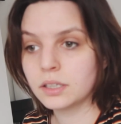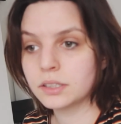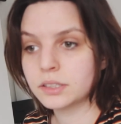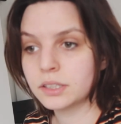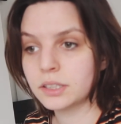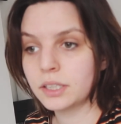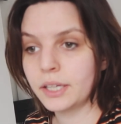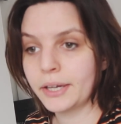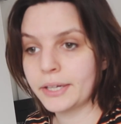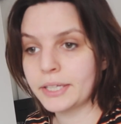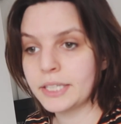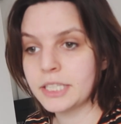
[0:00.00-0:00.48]

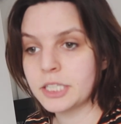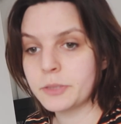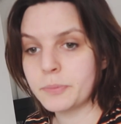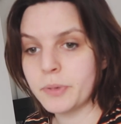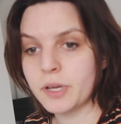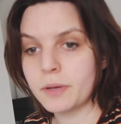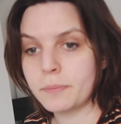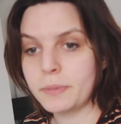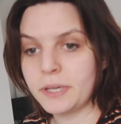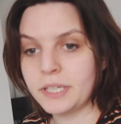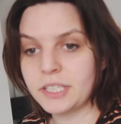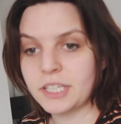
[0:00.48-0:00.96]
until I need to
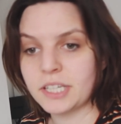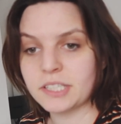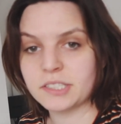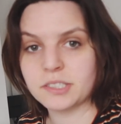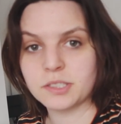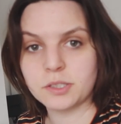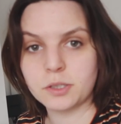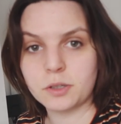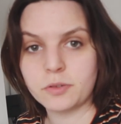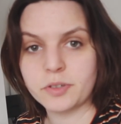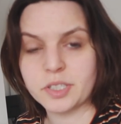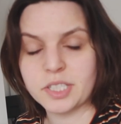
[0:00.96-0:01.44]
be at PJ's
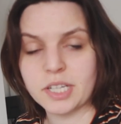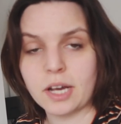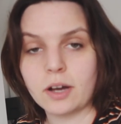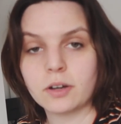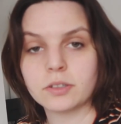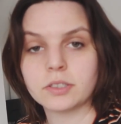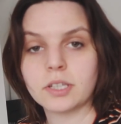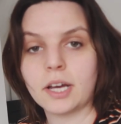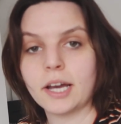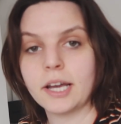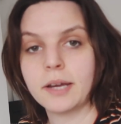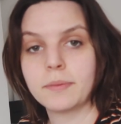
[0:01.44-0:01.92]
and Sophie's
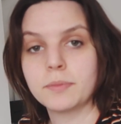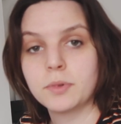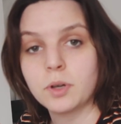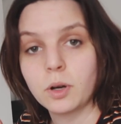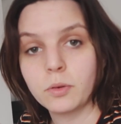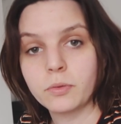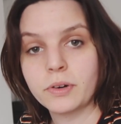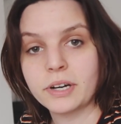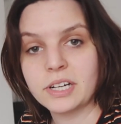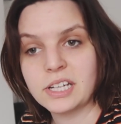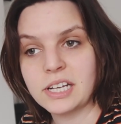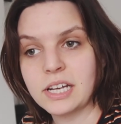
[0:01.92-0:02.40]
house. I am
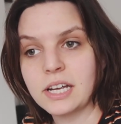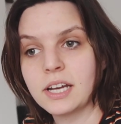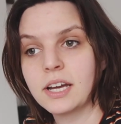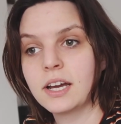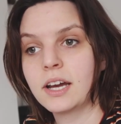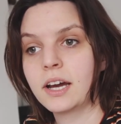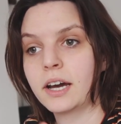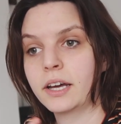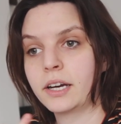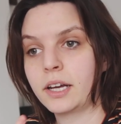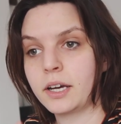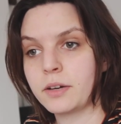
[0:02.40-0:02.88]
not ready,
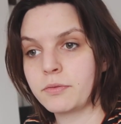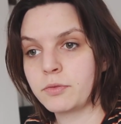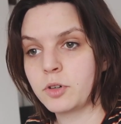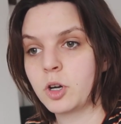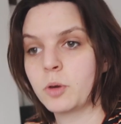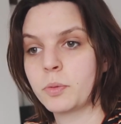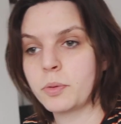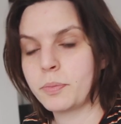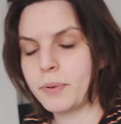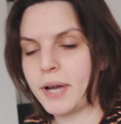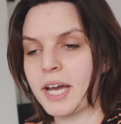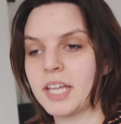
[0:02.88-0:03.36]
and I have
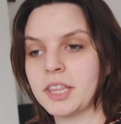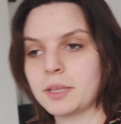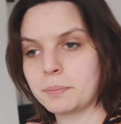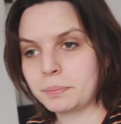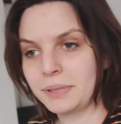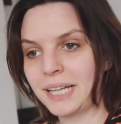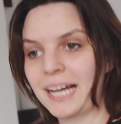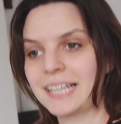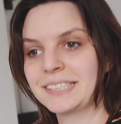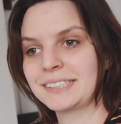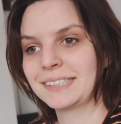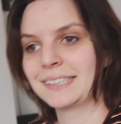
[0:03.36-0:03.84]
not prepared the
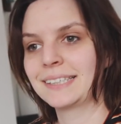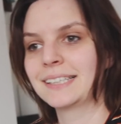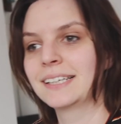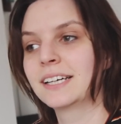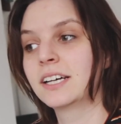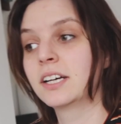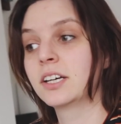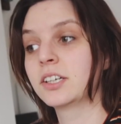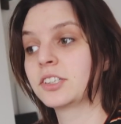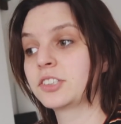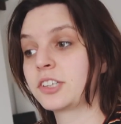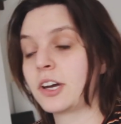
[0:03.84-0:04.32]
platter,
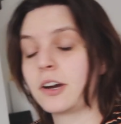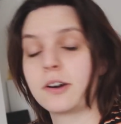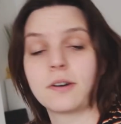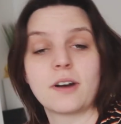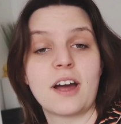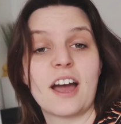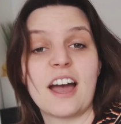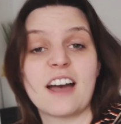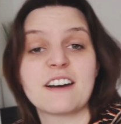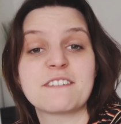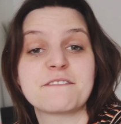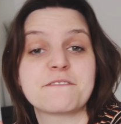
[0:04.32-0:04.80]

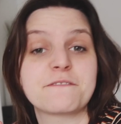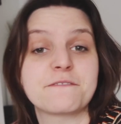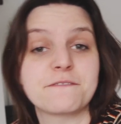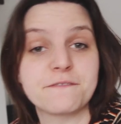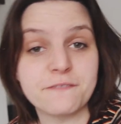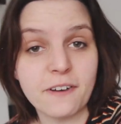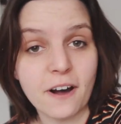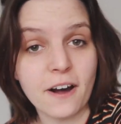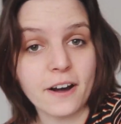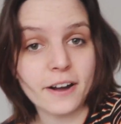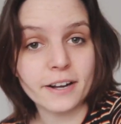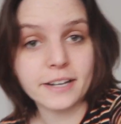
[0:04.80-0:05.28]
so
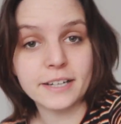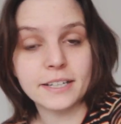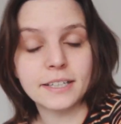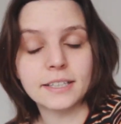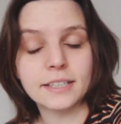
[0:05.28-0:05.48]
fuck.